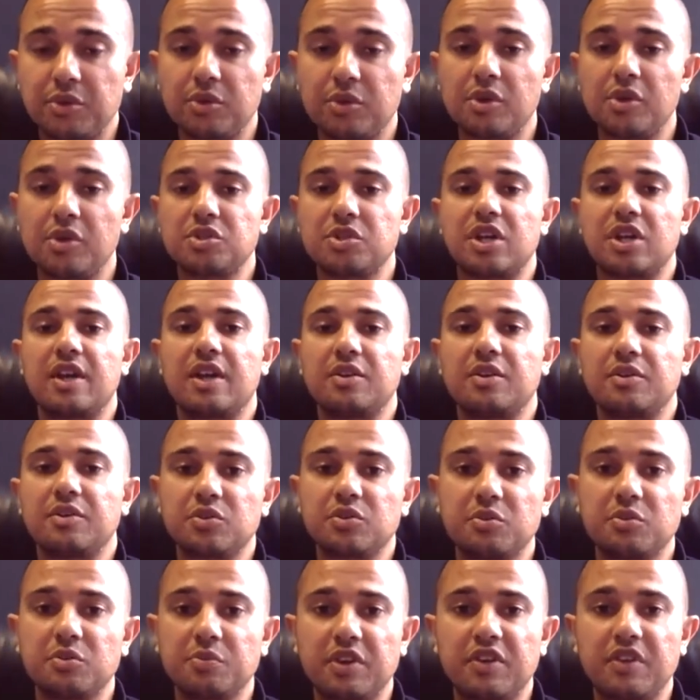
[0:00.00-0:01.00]
through those
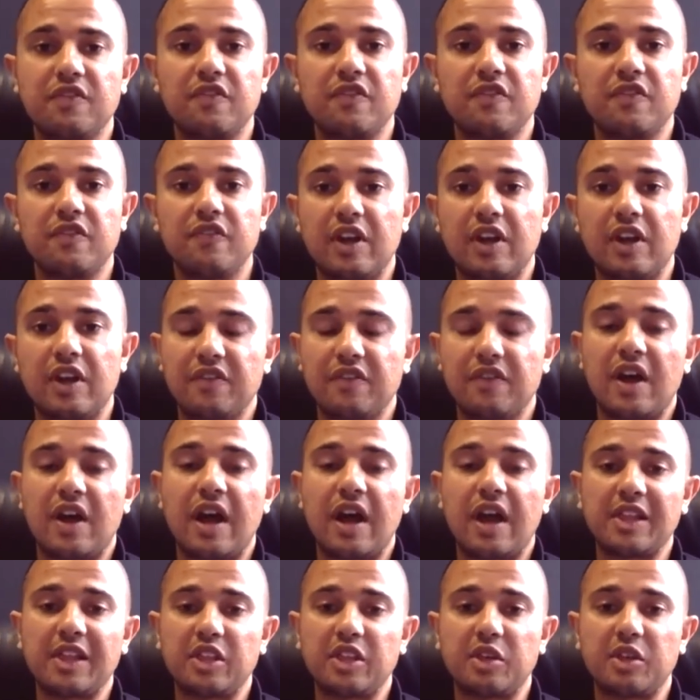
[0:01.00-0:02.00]
channels will be very
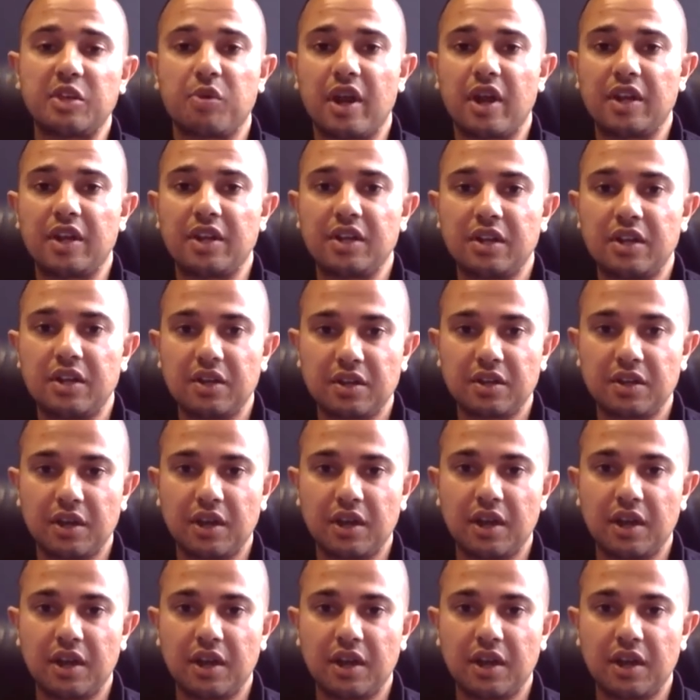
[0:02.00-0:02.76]
highly branded,